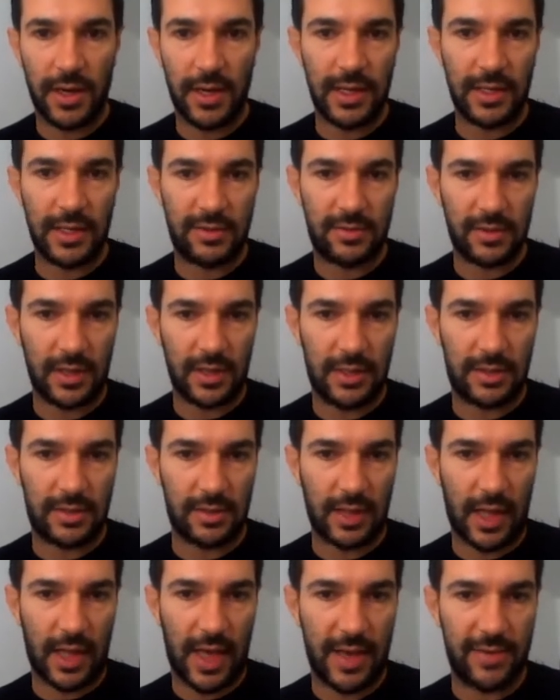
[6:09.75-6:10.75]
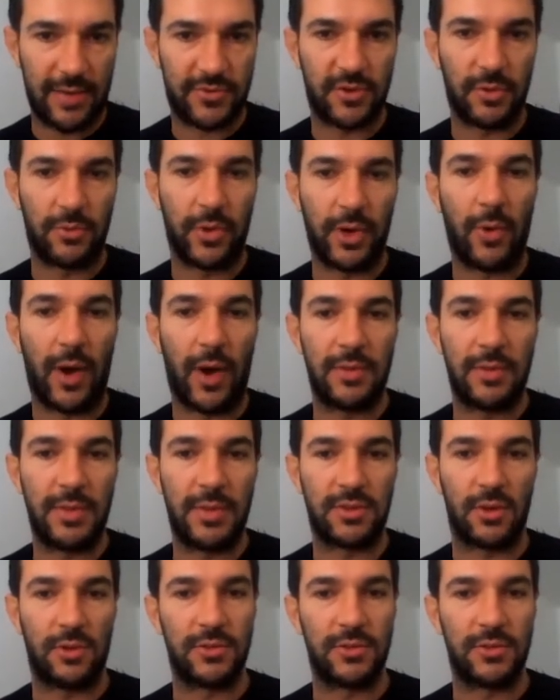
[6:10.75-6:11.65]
It has some requirements